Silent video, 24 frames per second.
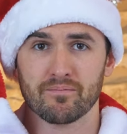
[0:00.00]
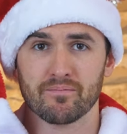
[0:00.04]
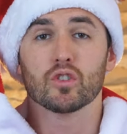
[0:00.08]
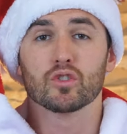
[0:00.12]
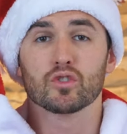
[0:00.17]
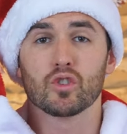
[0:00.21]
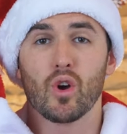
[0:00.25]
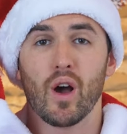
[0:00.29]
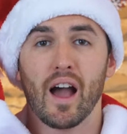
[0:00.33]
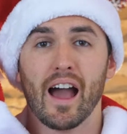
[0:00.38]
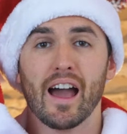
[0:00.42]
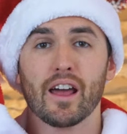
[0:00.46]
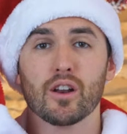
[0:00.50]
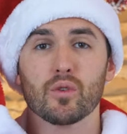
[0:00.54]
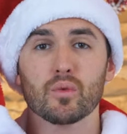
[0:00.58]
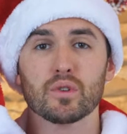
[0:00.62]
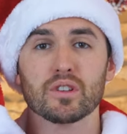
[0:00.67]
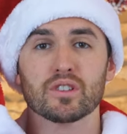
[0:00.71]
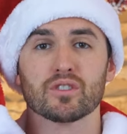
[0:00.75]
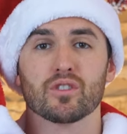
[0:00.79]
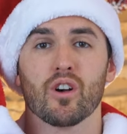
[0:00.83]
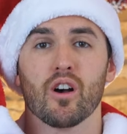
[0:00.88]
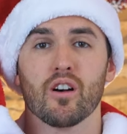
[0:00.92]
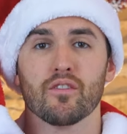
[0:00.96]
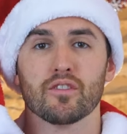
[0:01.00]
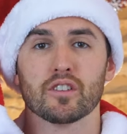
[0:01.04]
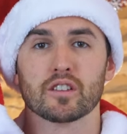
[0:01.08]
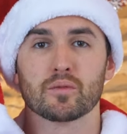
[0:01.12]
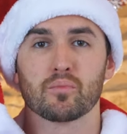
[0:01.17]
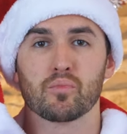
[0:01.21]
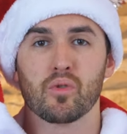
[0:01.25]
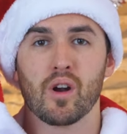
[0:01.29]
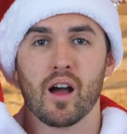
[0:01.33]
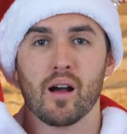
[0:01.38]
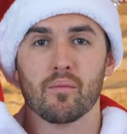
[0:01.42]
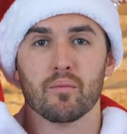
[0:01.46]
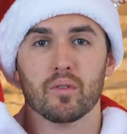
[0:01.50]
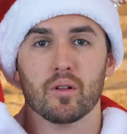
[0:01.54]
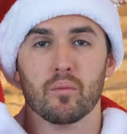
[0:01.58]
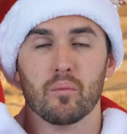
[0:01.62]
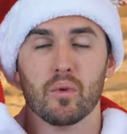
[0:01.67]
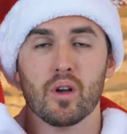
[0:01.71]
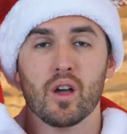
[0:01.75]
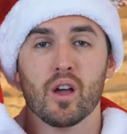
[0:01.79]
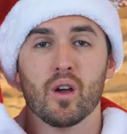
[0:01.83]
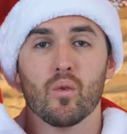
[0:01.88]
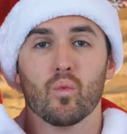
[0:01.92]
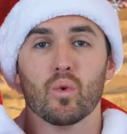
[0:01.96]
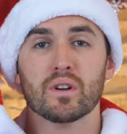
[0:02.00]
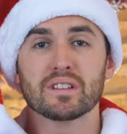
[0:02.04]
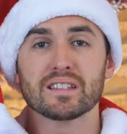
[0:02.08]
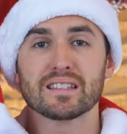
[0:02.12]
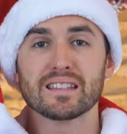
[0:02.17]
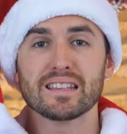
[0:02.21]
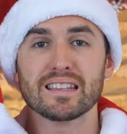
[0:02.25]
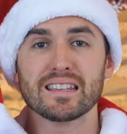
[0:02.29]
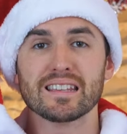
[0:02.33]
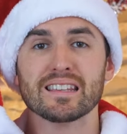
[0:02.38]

So how do we solve this problem? What's the